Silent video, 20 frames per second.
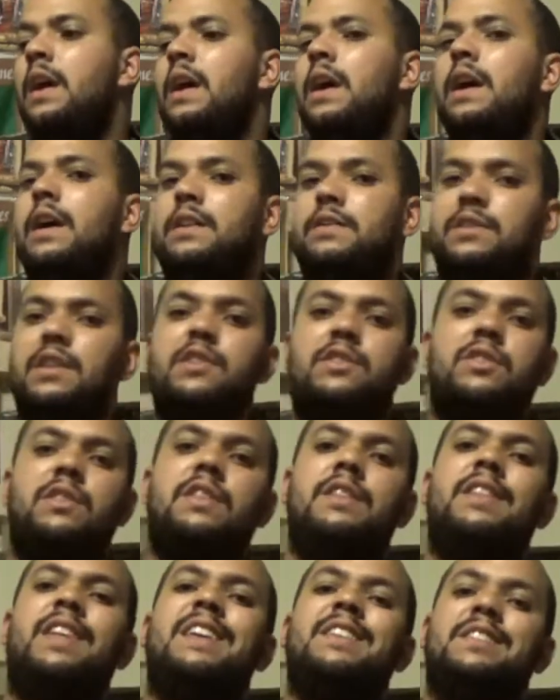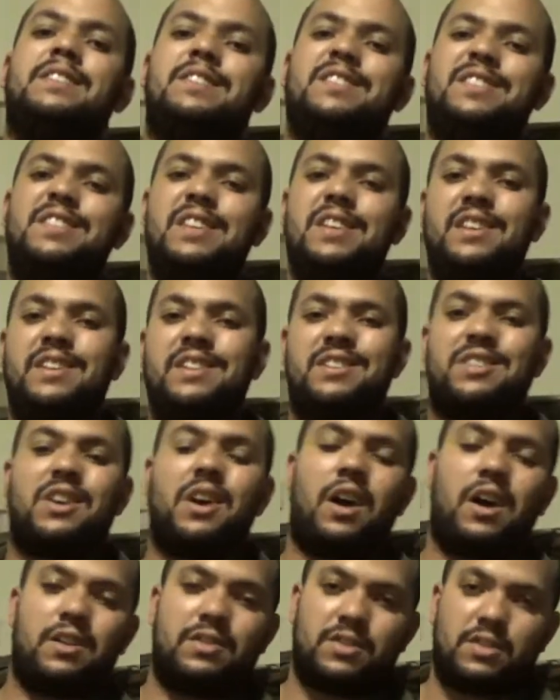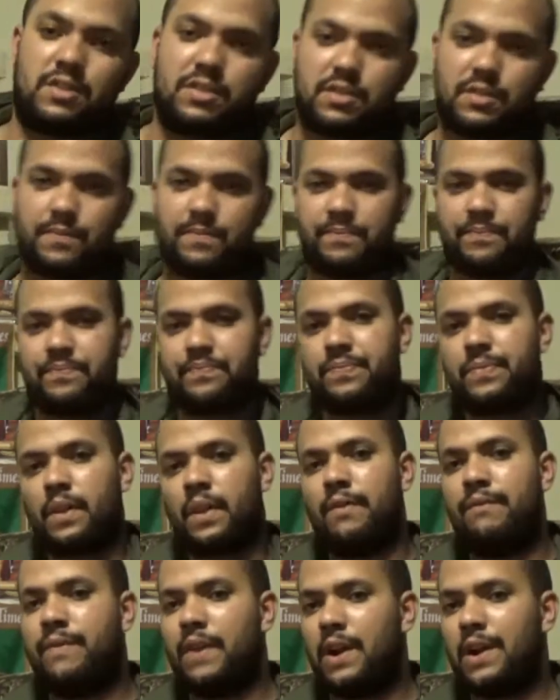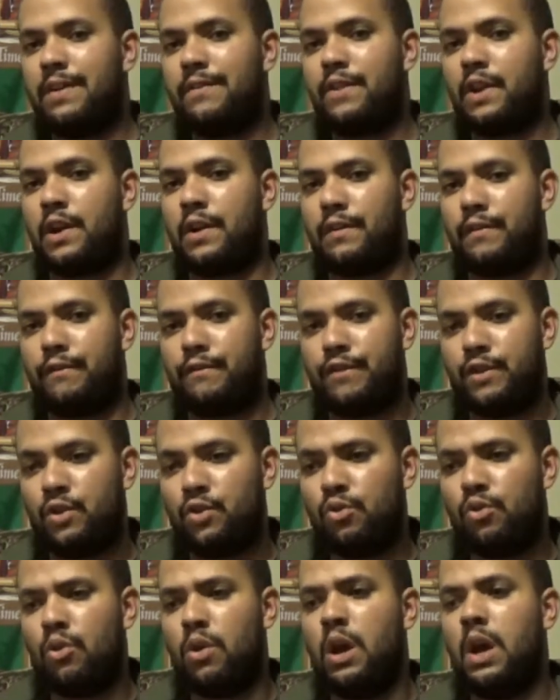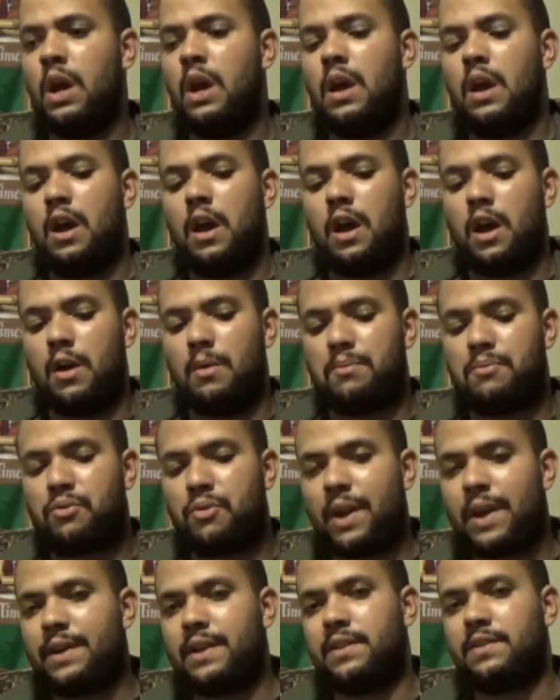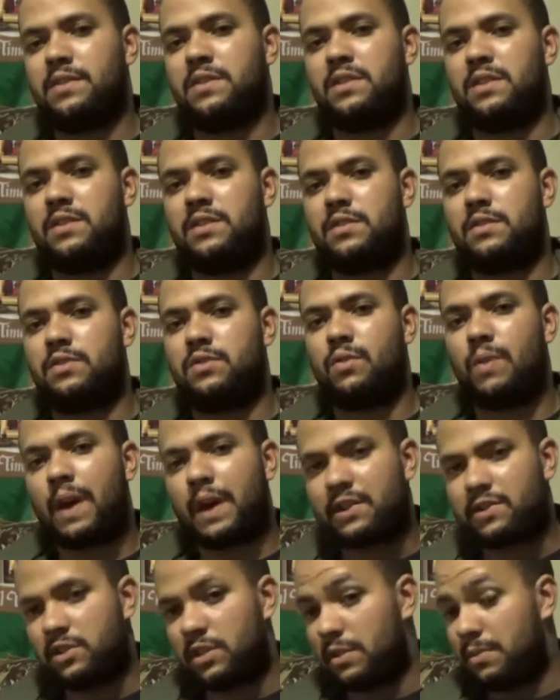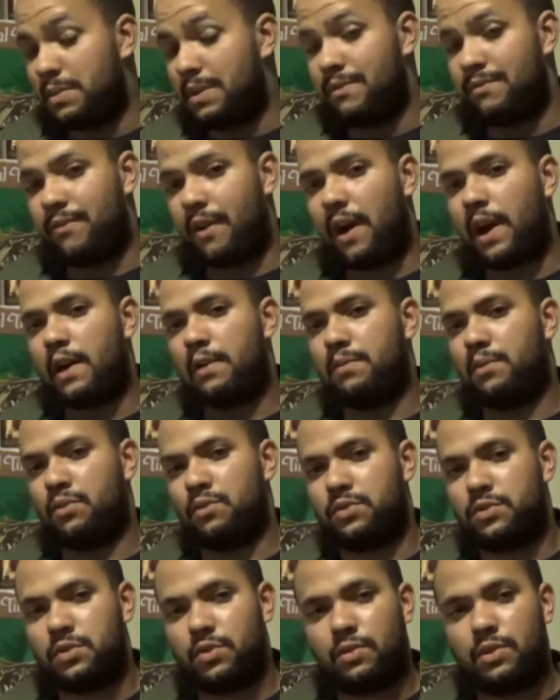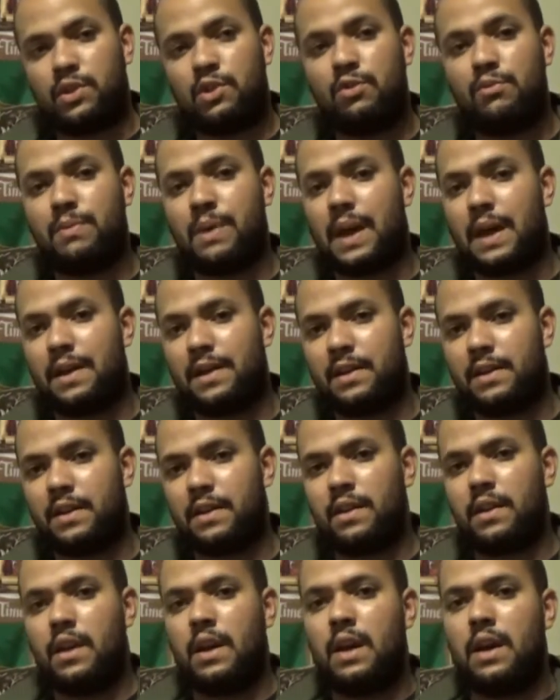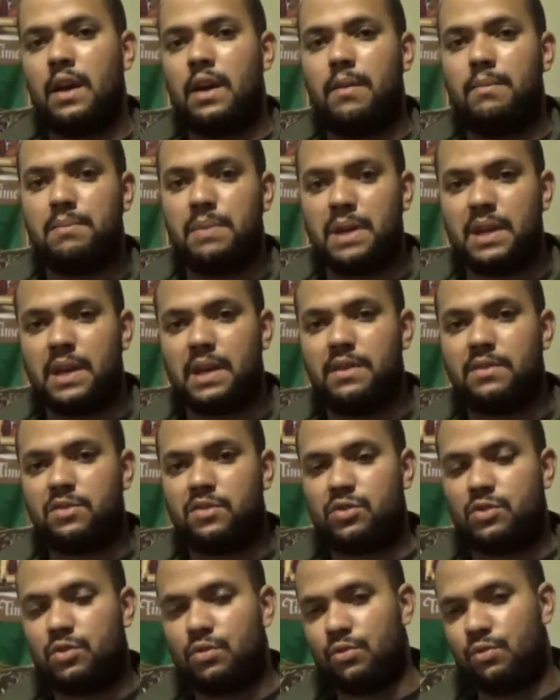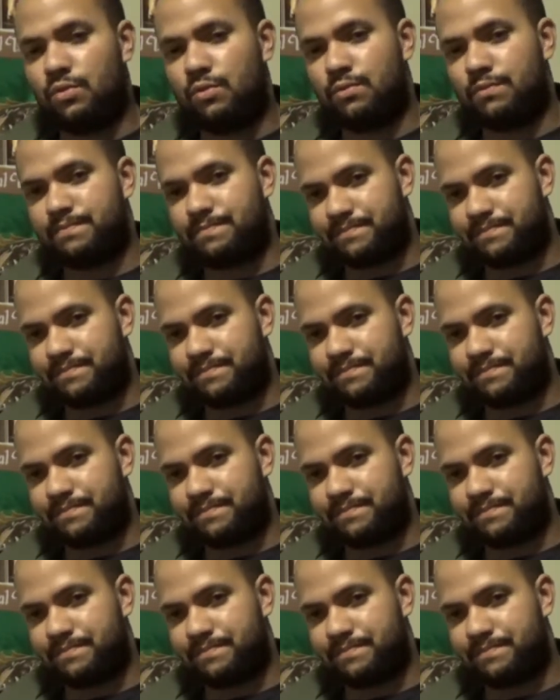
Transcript: essentially that disease causes very, very few pregnancies to actually be viable. So humanity begins to,